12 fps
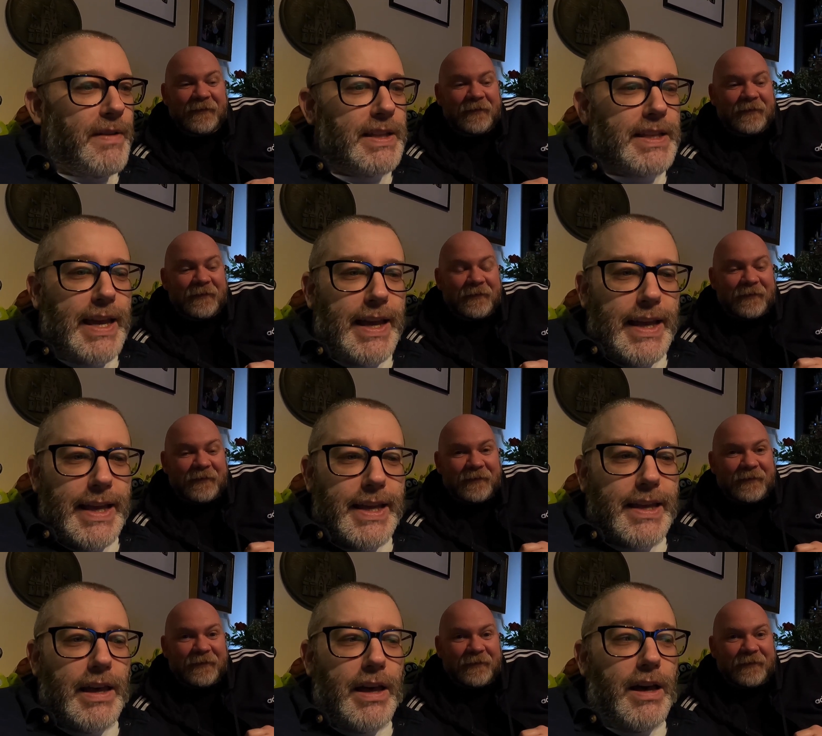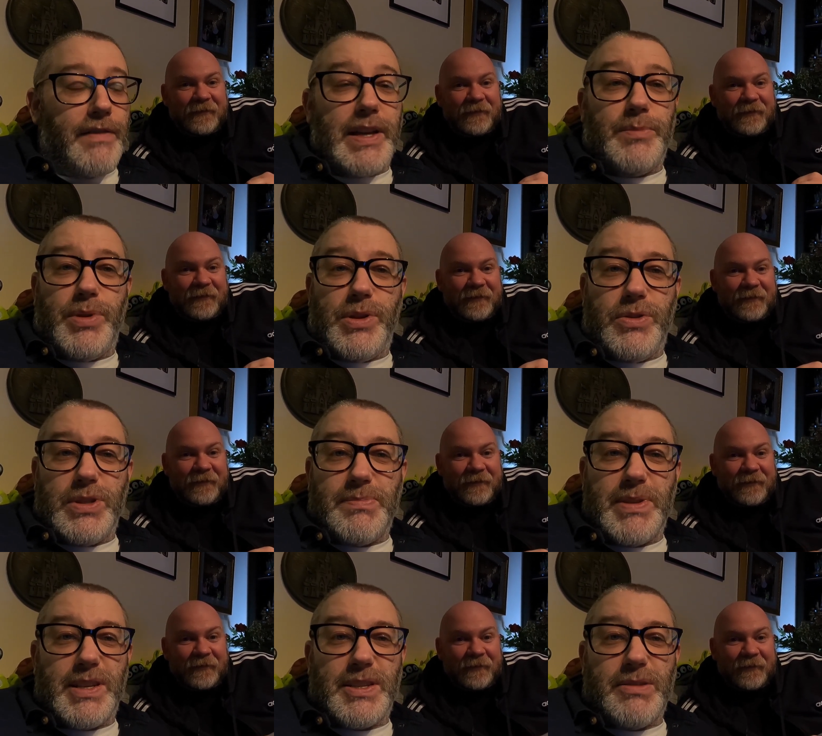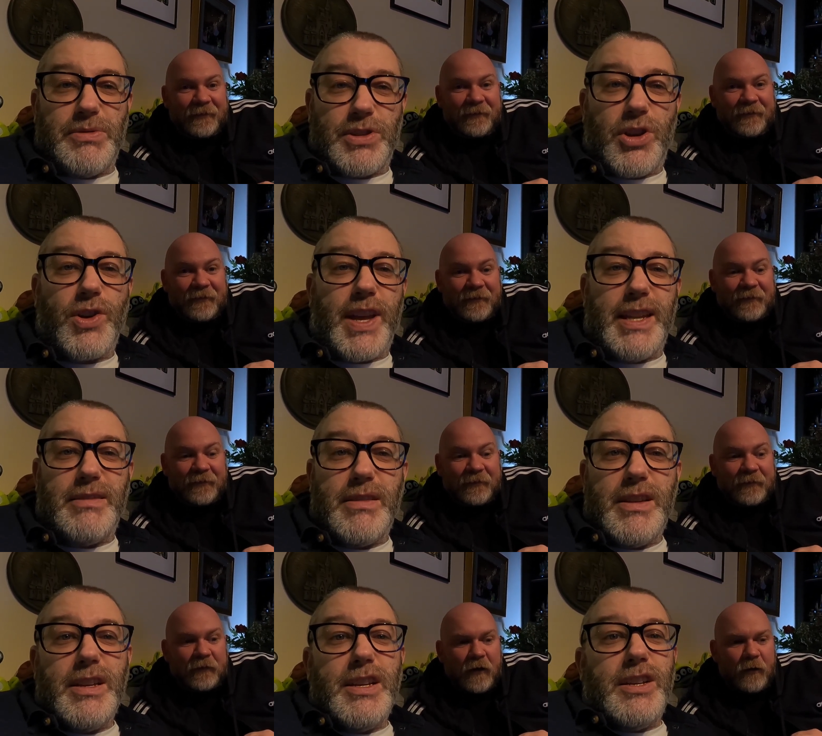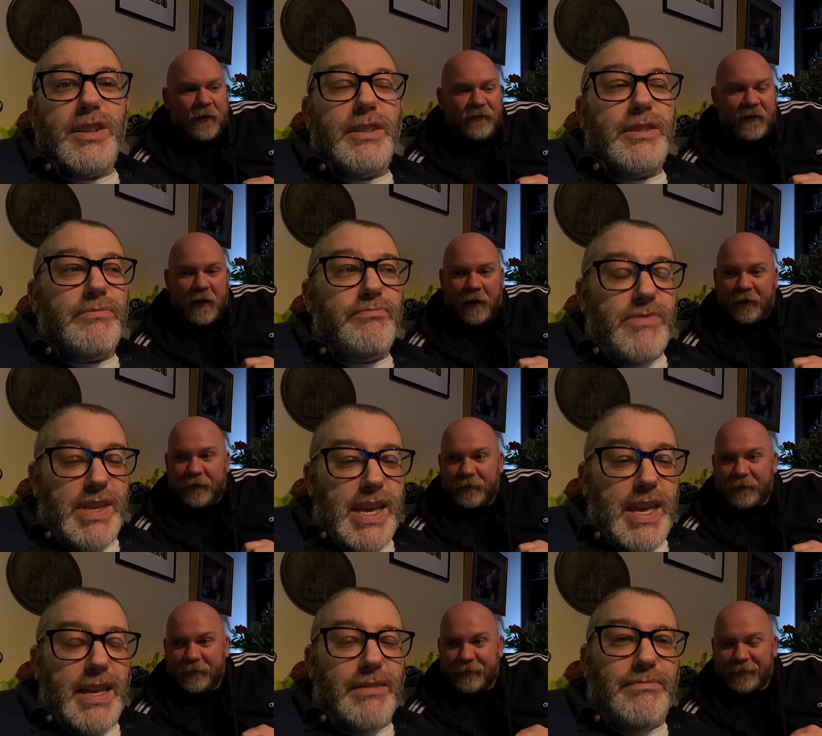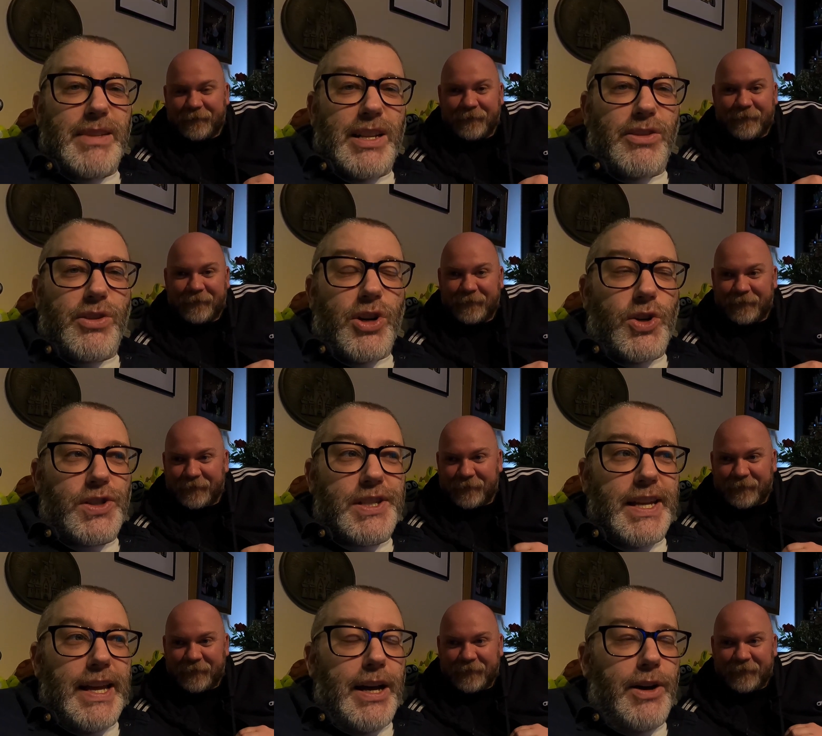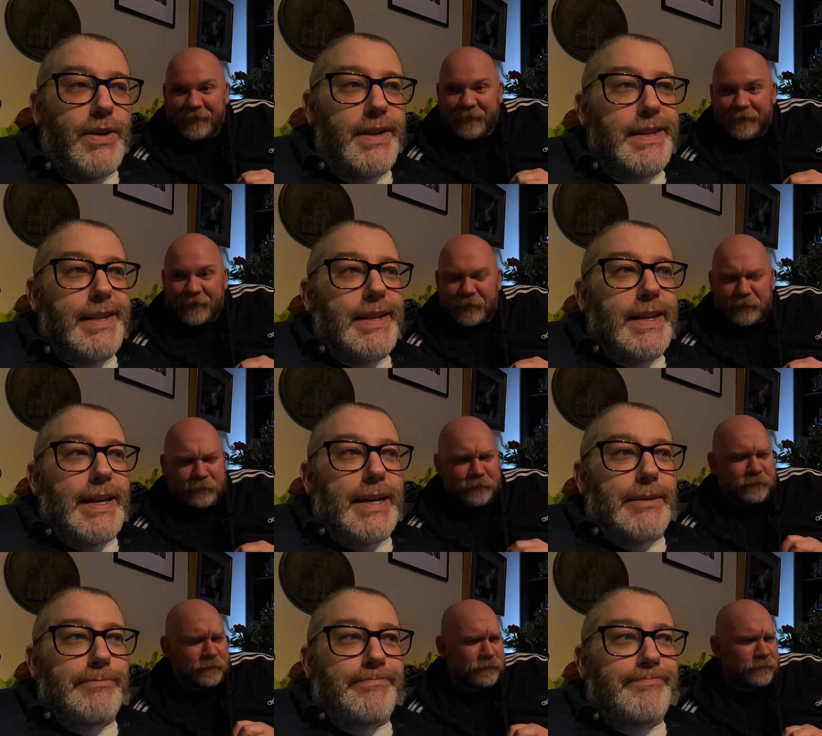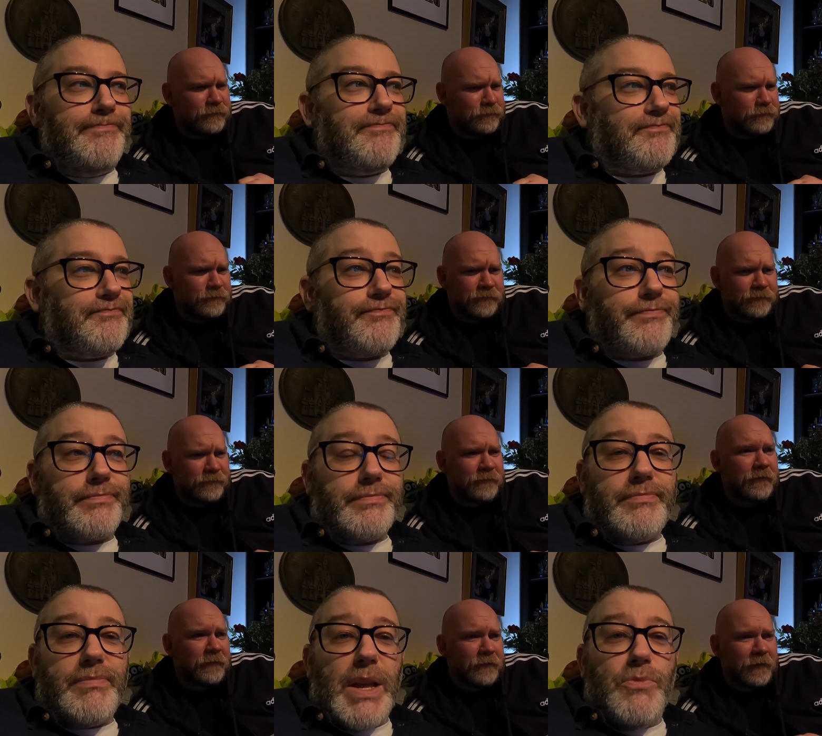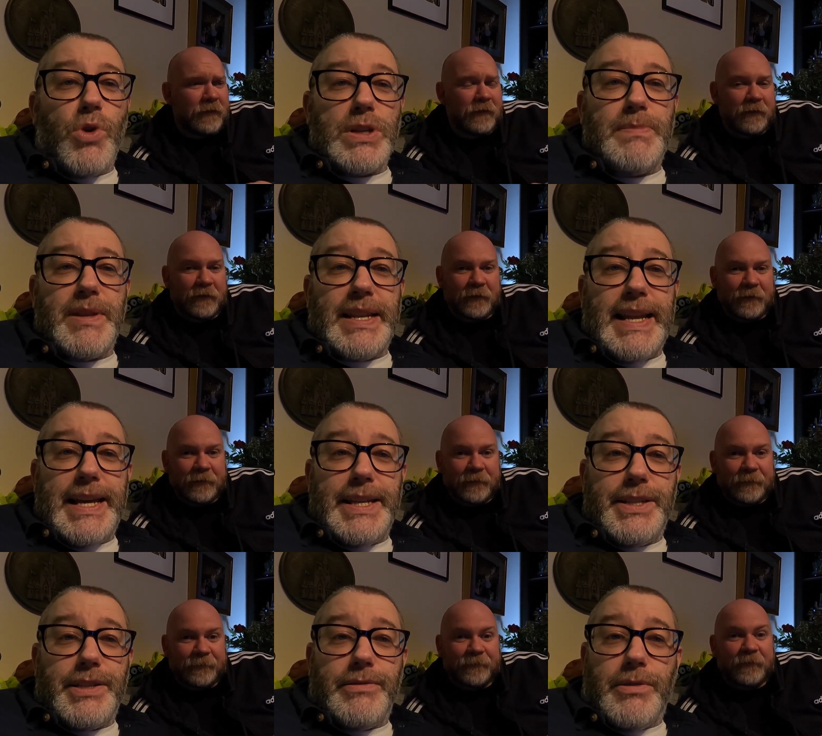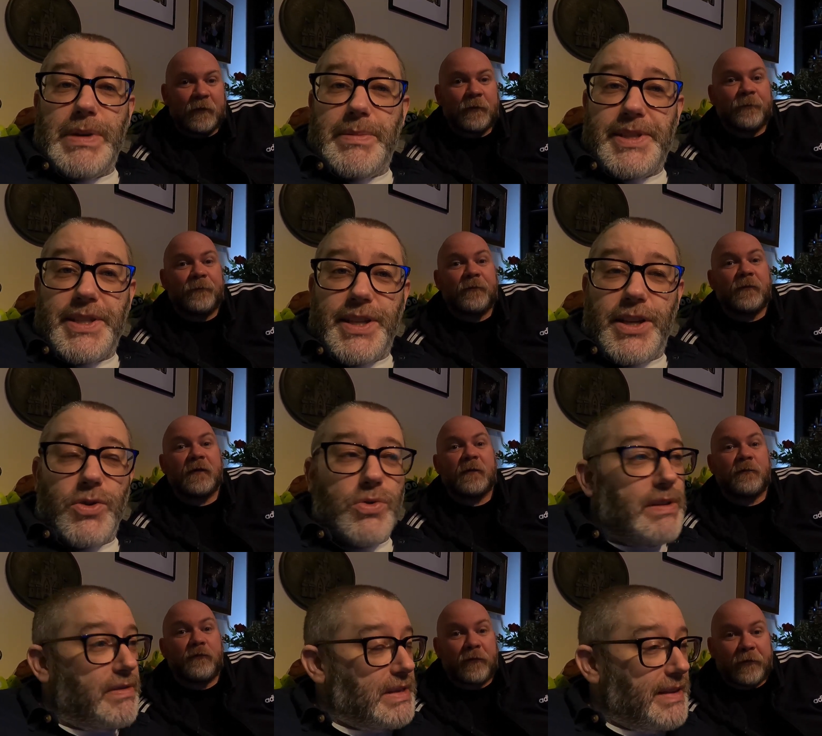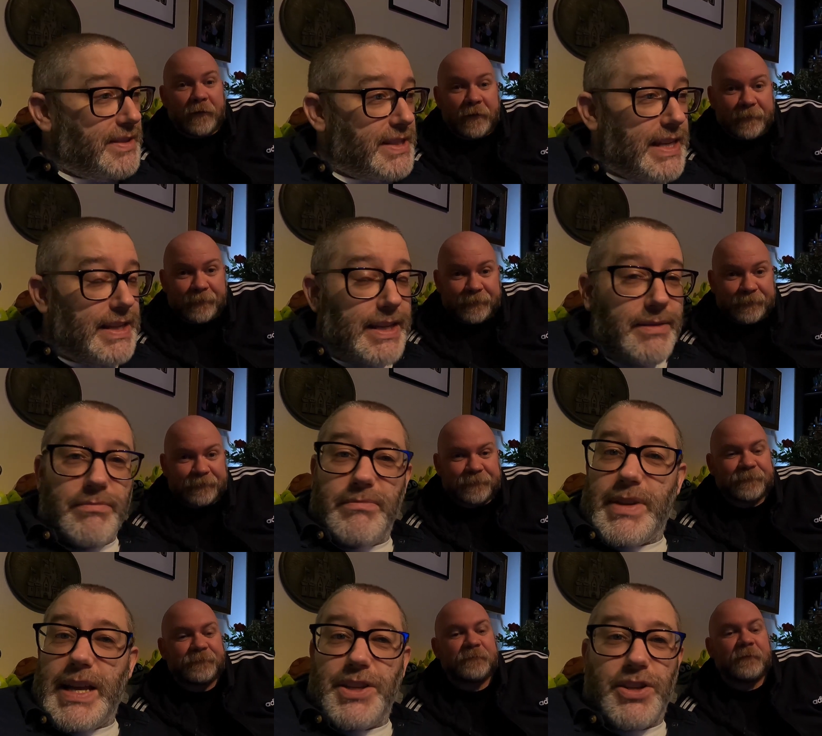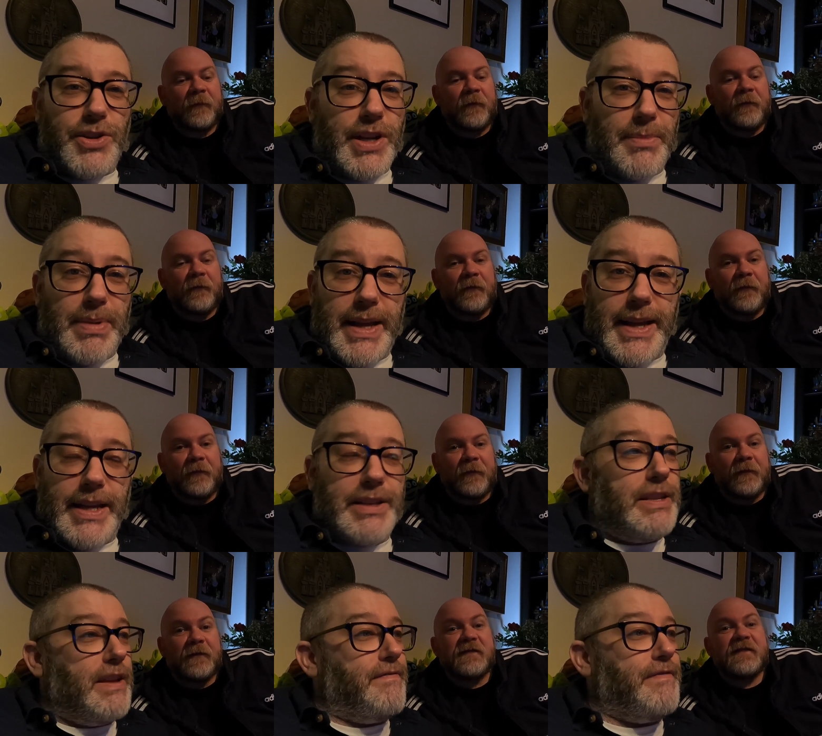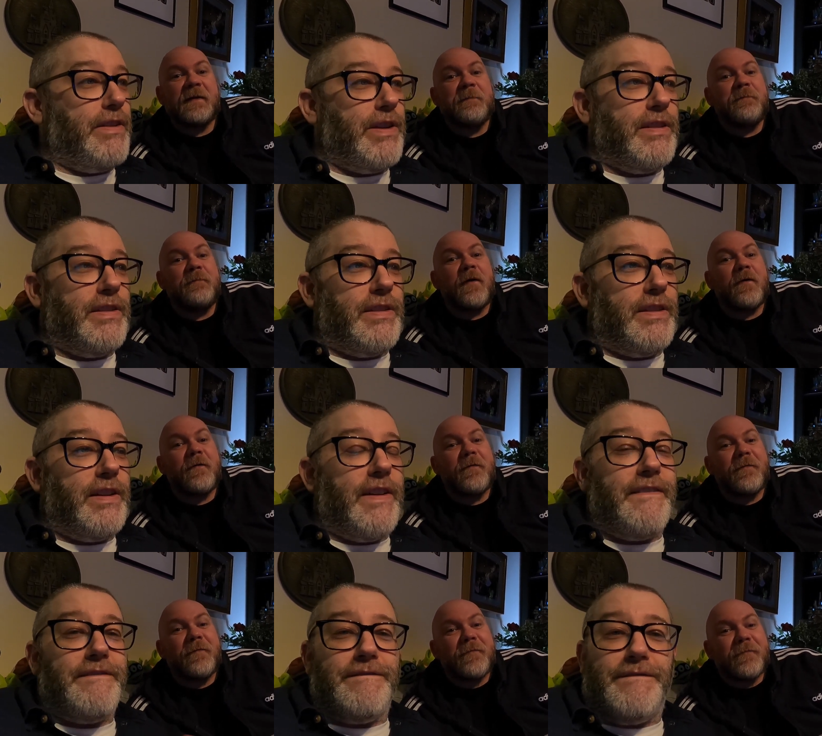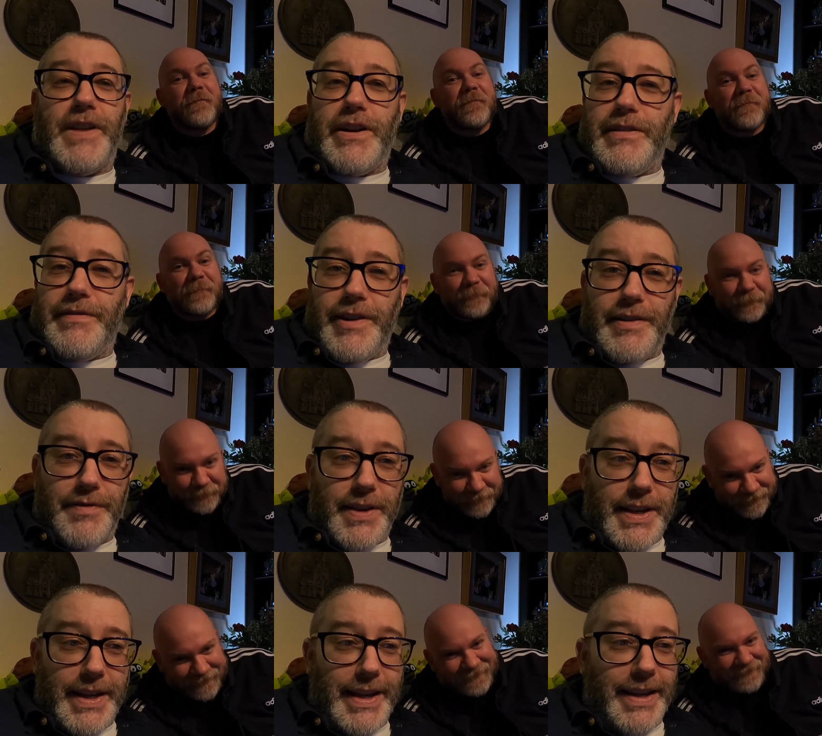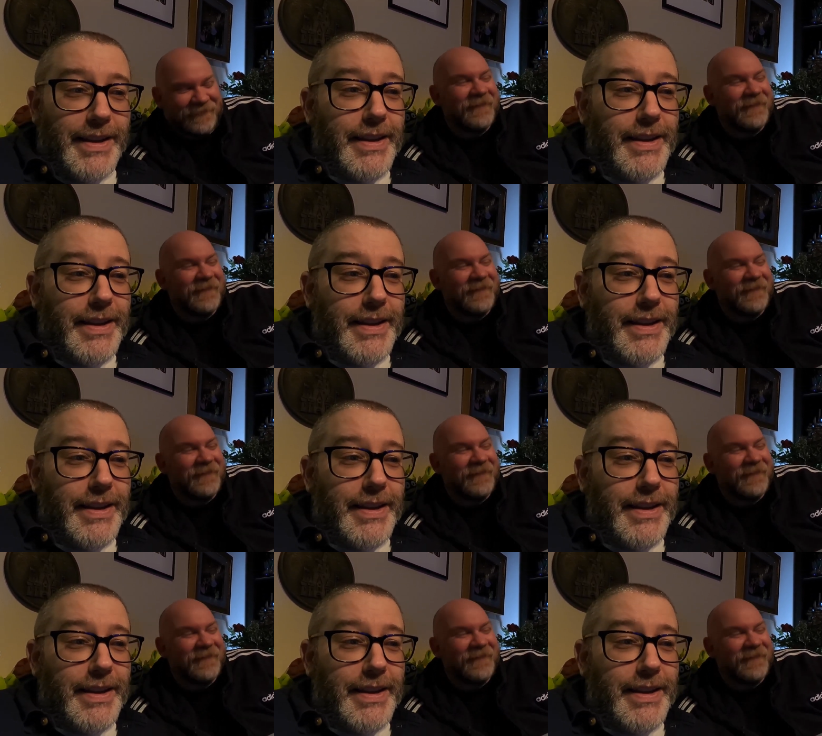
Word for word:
Speaker 1: We've had cake. I've had booze because I was cooking. Oh, yeah. Yeah, a little cocktail. Um, watch Motherland on BBC Two. If you've Brilliant. never seen it, catch it on iPlayer. Very, Timber. Very, very funny.